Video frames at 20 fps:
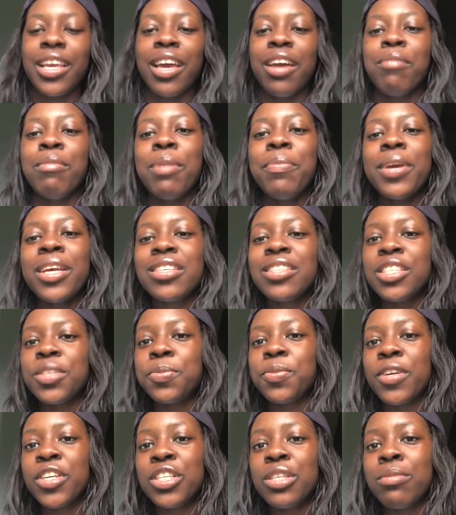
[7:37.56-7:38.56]
My biggest
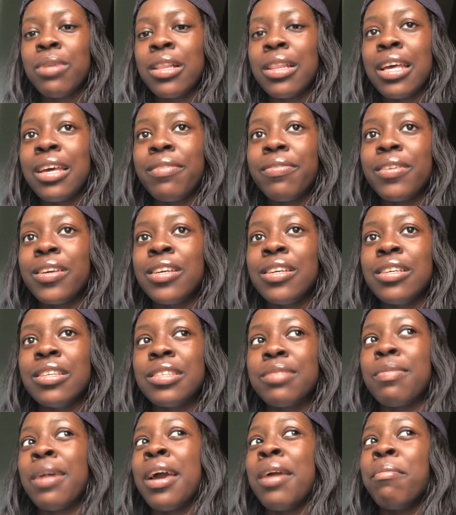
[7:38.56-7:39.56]
inspiration in my life
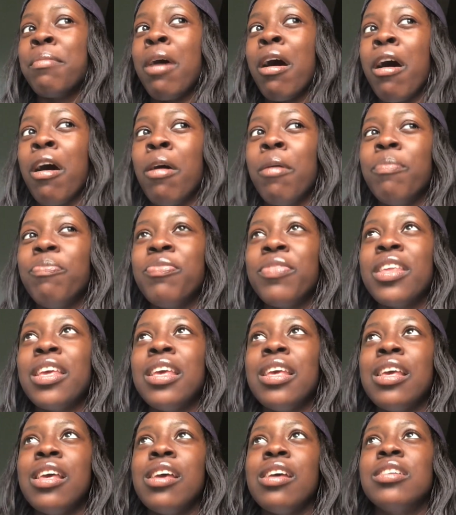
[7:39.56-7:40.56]
is my mom.
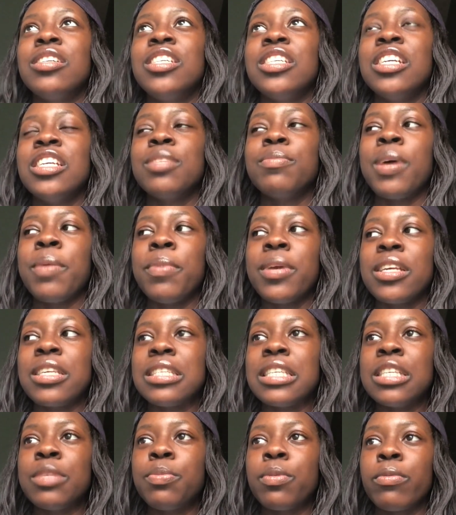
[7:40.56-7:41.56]
She's my
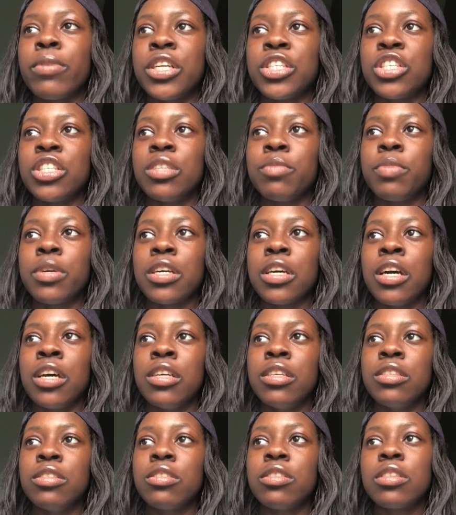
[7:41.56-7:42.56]
biggest inspiration
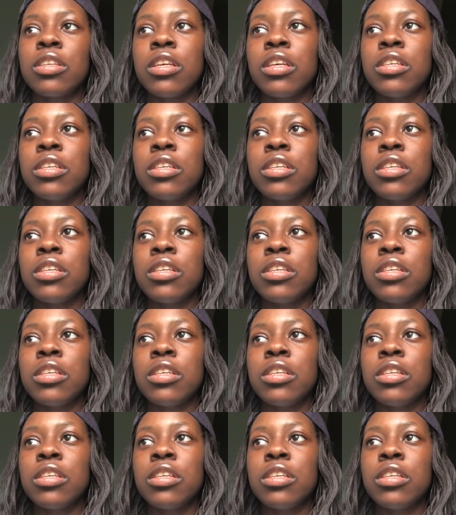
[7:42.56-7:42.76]
because